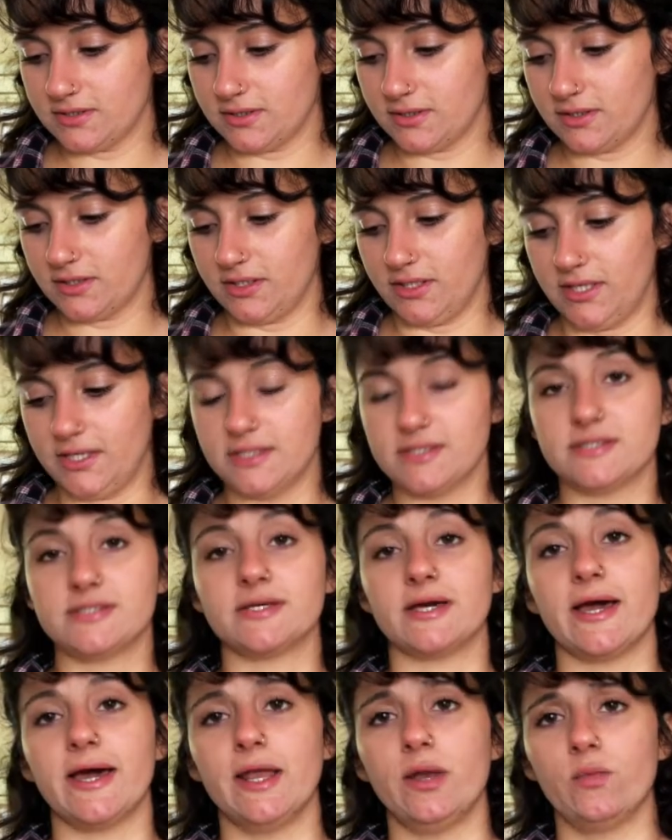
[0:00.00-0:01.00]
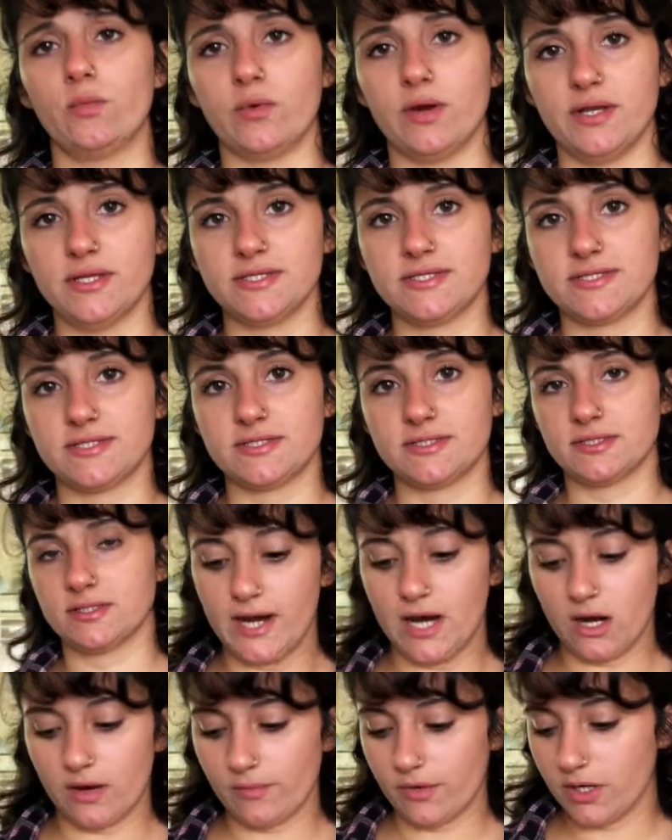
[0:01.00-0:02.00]
cleaned and rinsed,
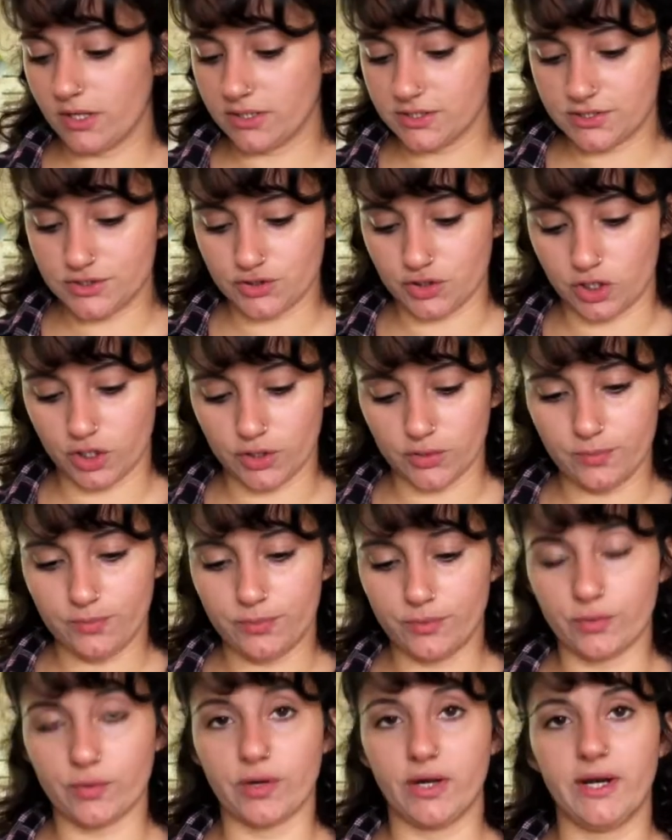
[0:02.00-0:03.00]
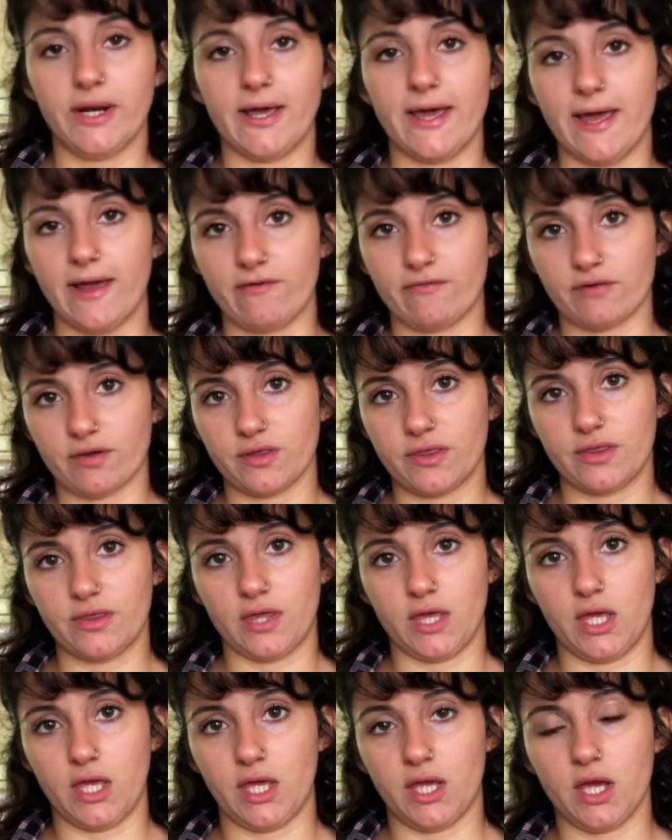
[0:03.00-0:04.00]
now I'm gonna start pouring
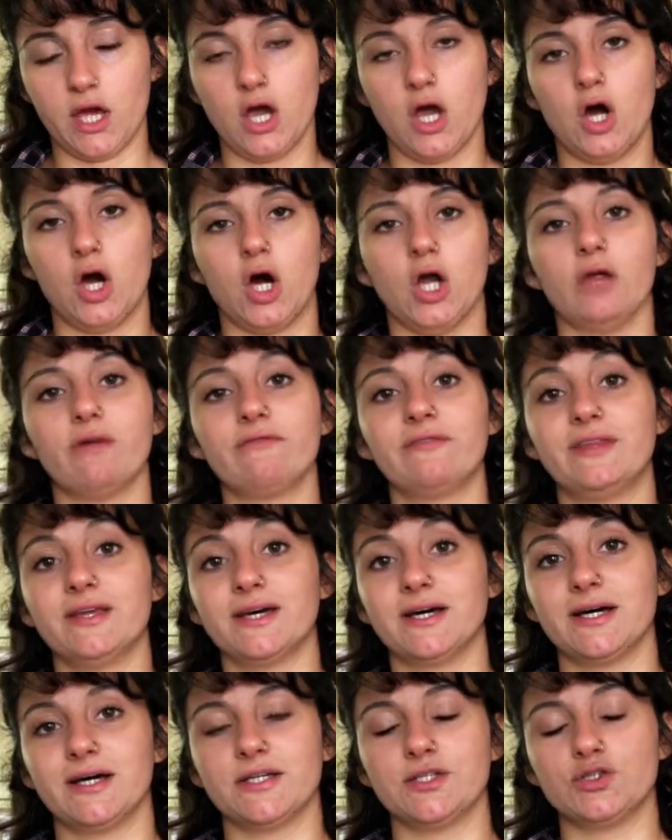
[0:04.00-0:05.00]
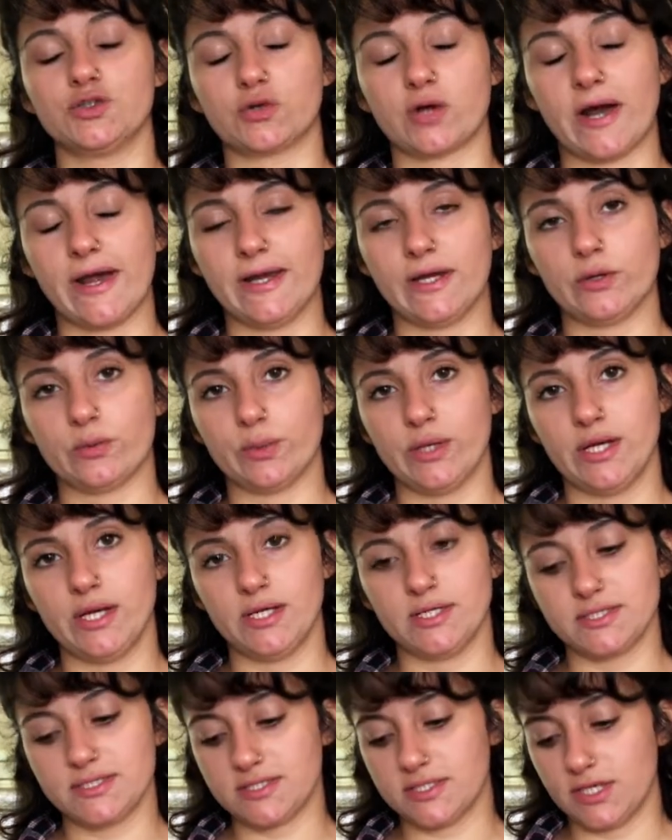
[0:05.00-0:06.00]
everything, all of the dry
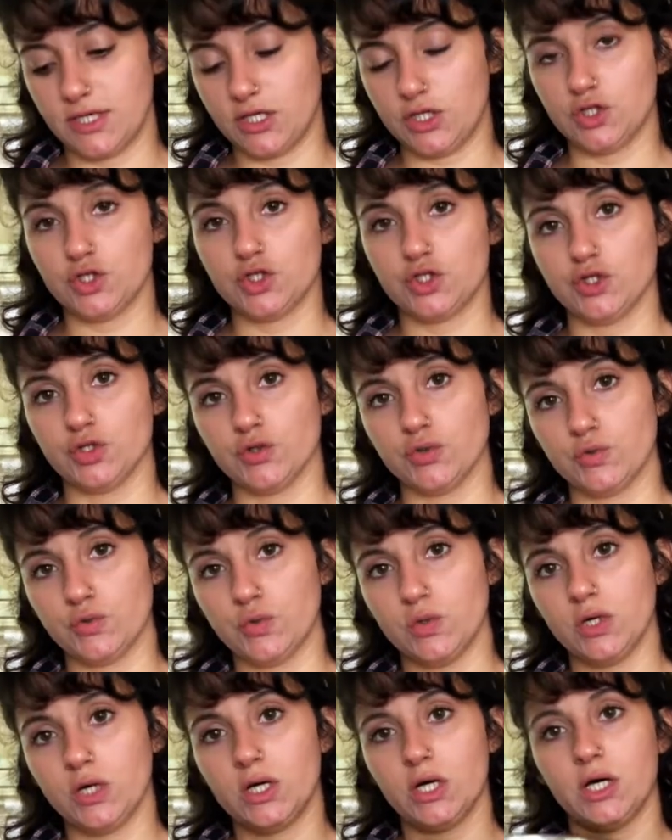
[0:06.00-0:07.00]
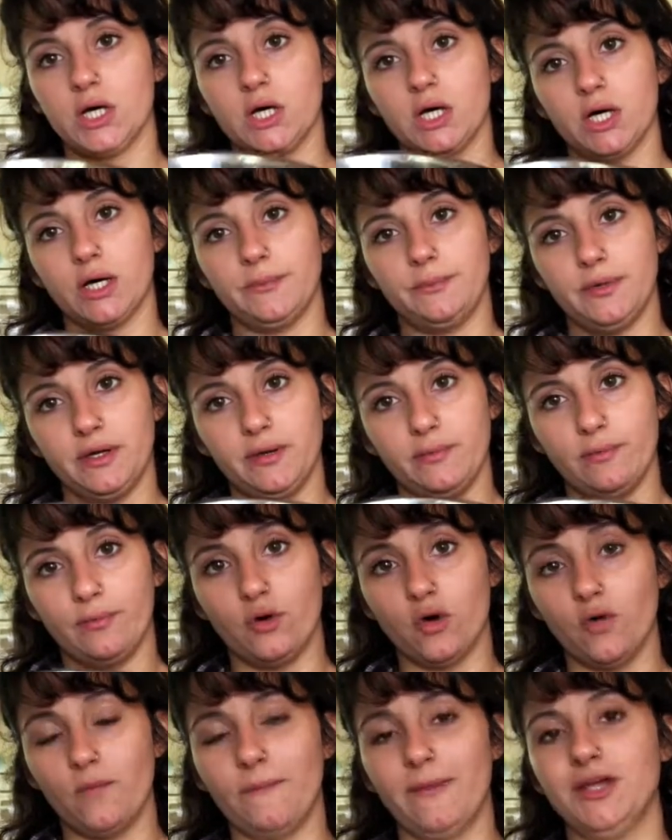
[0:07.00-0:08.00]
ingredients, into a big
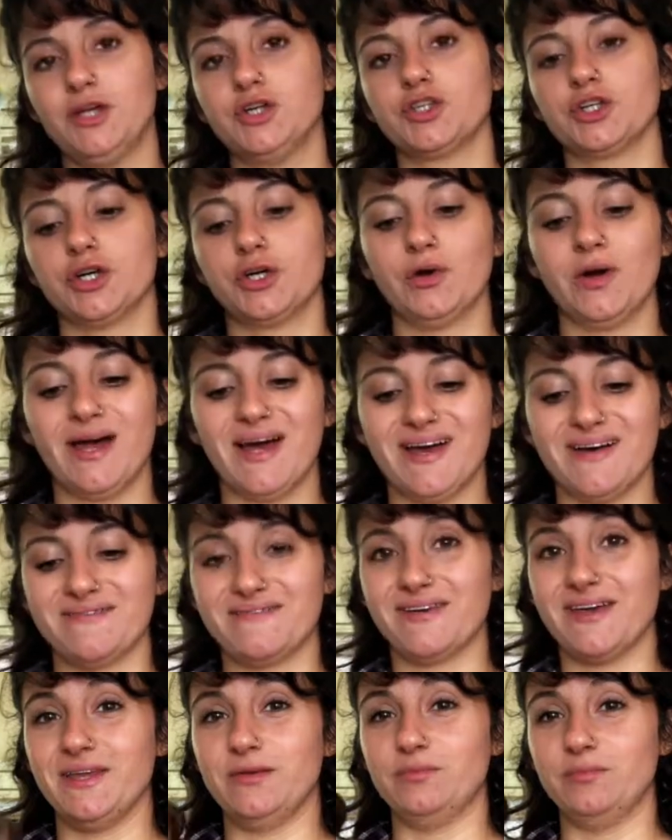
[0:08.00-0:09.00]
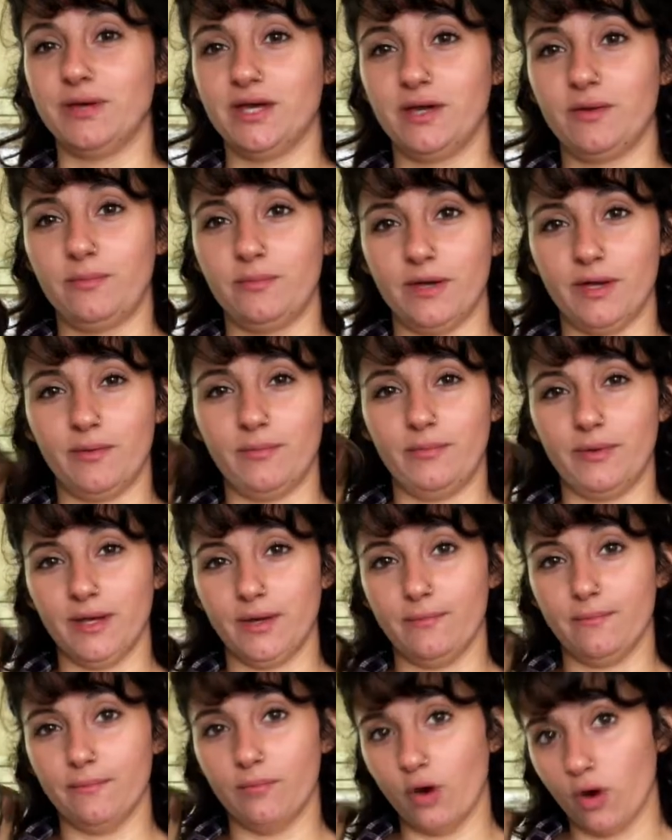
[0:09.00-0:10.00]
bowl. Make sure you have a
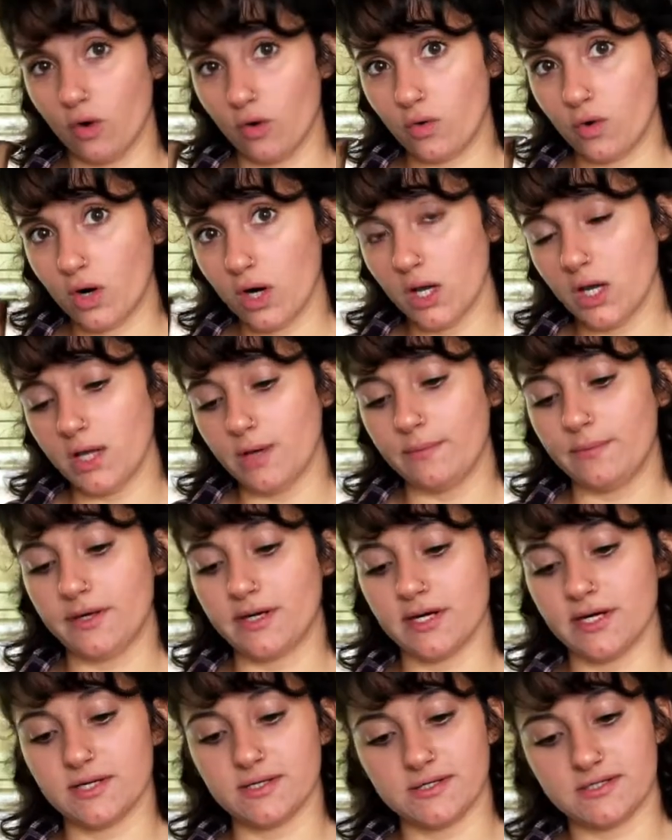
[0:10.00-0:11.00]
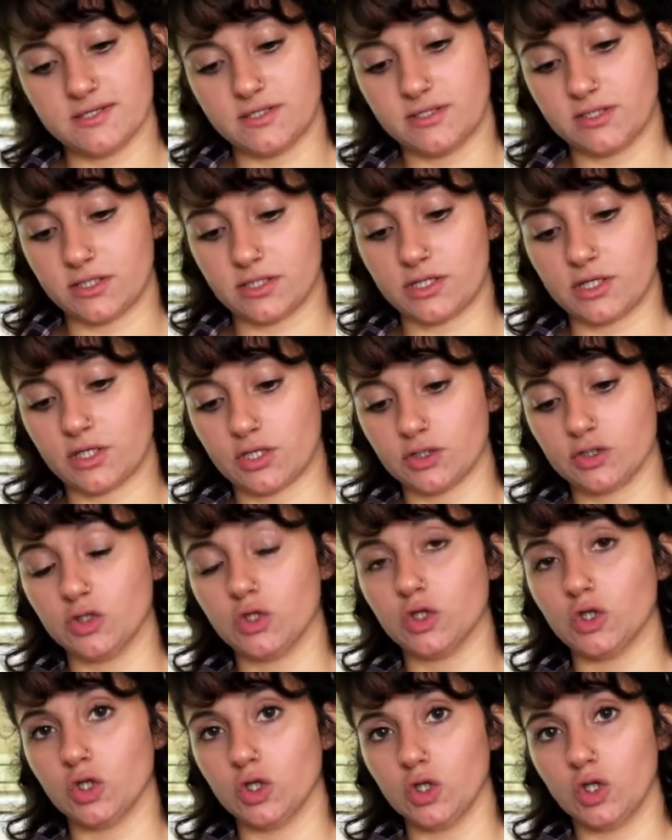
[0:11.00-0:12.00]
big bowl, because there are
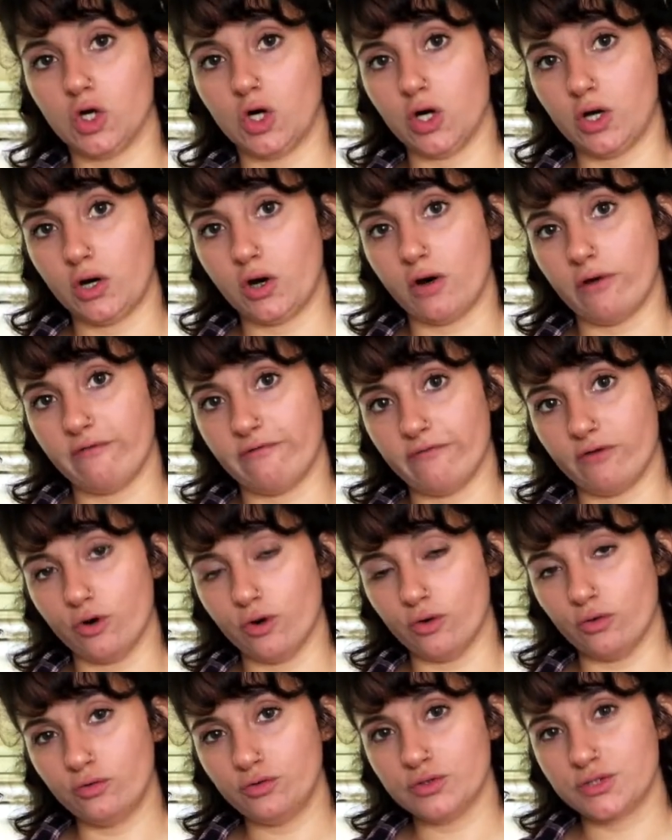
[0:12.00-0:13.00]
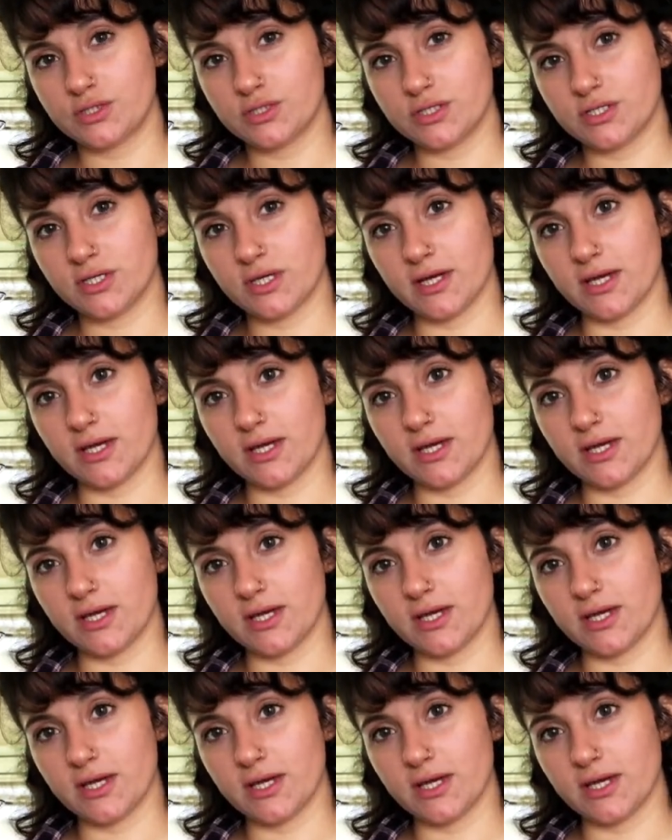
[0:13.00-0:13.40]
a lot of oats